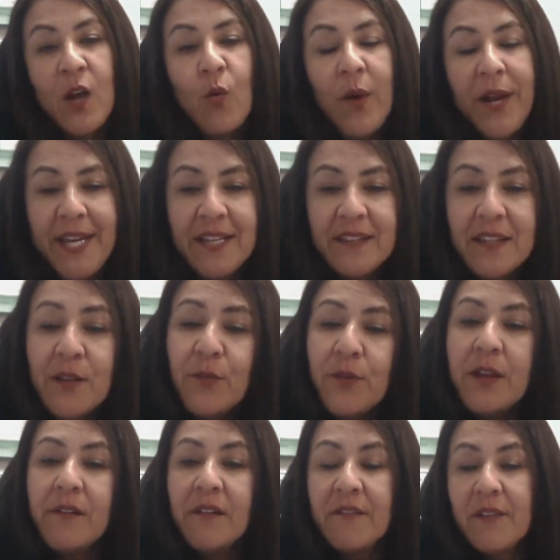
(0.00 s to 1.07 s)
Why, hello
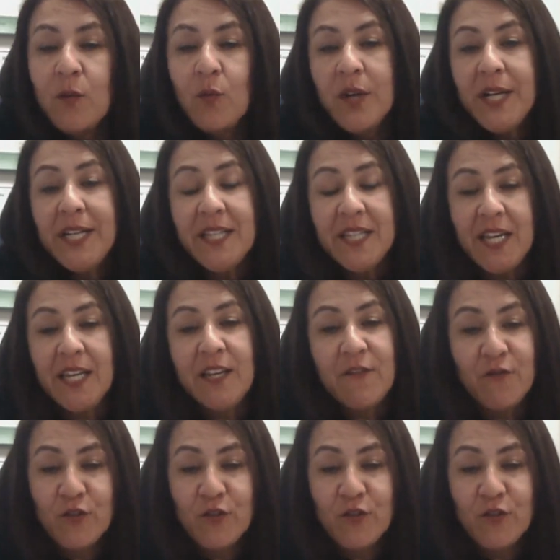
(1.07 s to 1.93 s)
there, everyone. Thank you